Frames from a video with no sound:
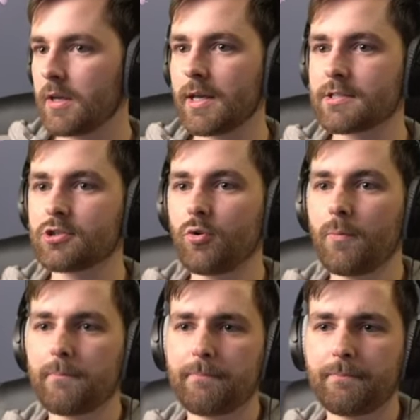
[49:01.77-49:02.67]
so
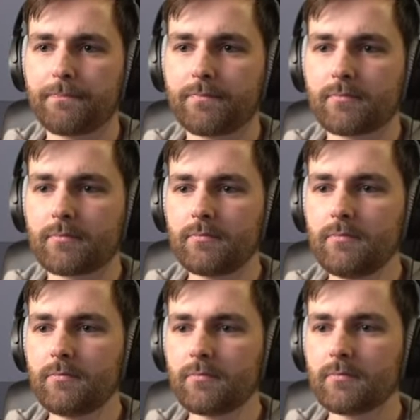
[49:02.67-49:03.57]

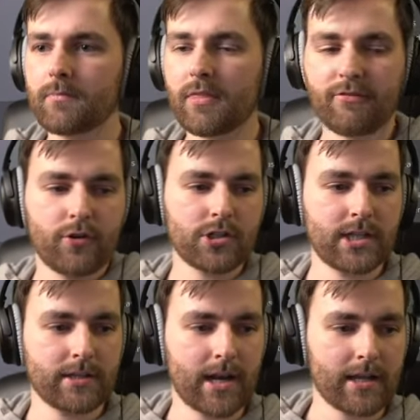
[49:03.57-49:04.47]
the first
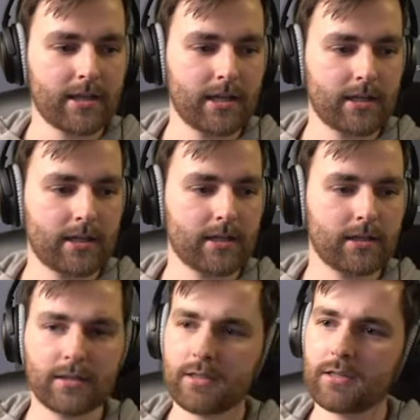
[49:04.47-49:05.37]
thing that I think,
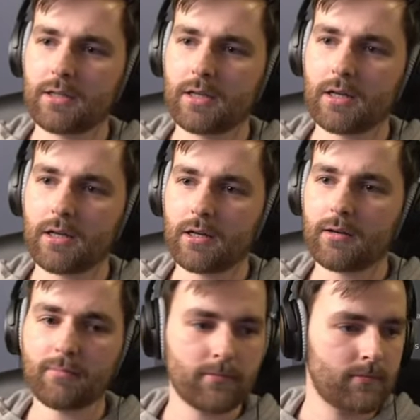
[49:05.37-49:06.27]

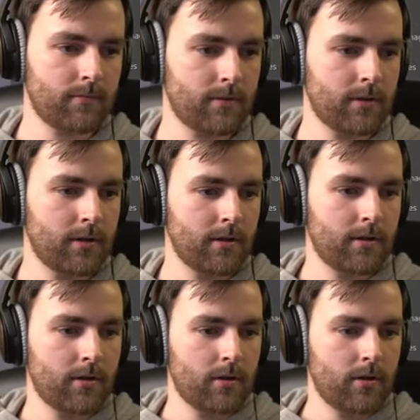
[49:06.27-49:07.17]
um,
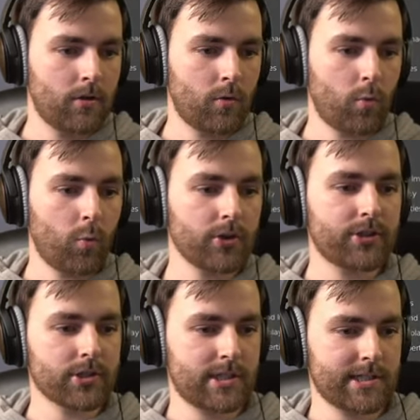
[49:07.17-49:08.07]
what
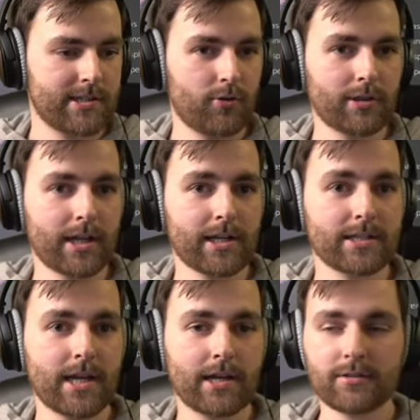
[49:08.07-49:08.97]
does this look like in
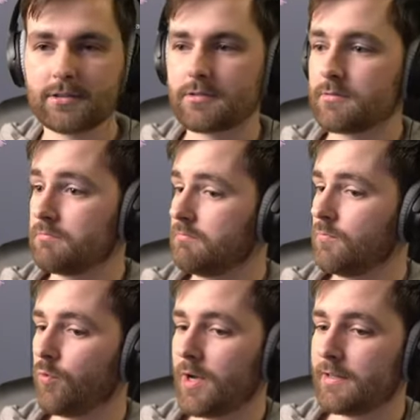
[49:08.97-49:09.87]
cycles?
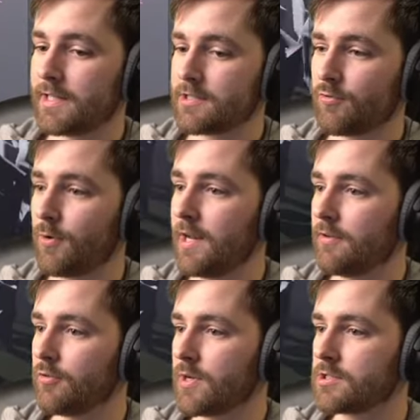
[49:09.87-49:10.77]
Well, that's a really
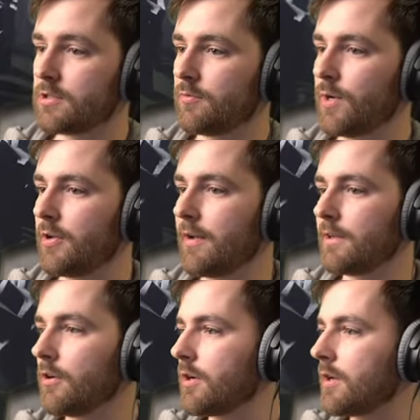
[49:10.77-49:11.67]
good question. We could have a
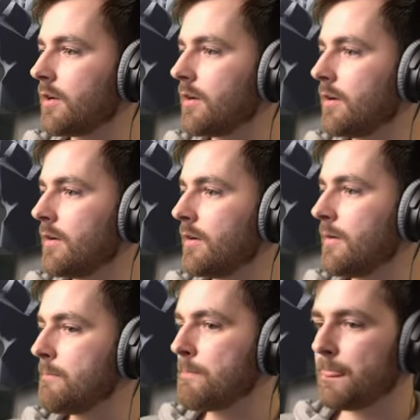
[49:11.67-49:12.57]
look.
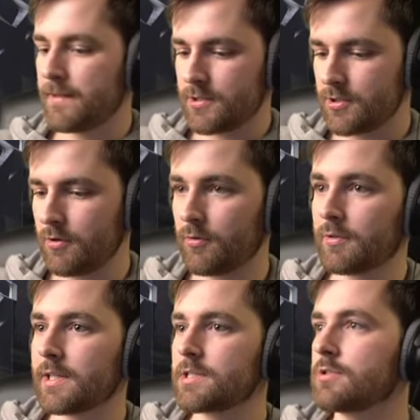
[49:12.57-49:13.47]
So
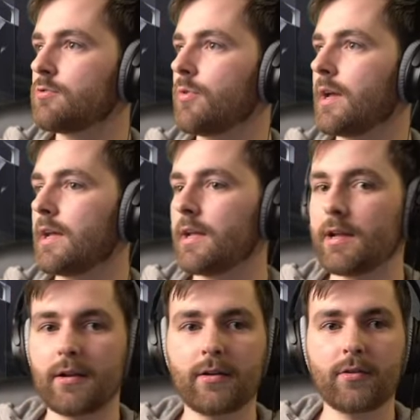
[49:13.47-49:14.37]
let's do
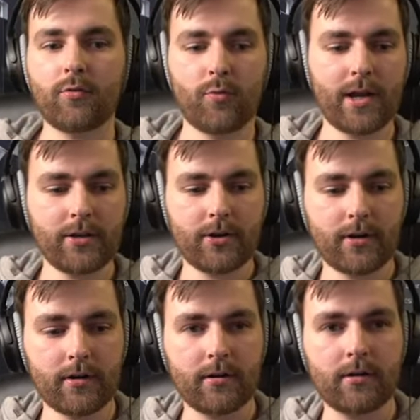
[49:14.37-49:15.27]
a render.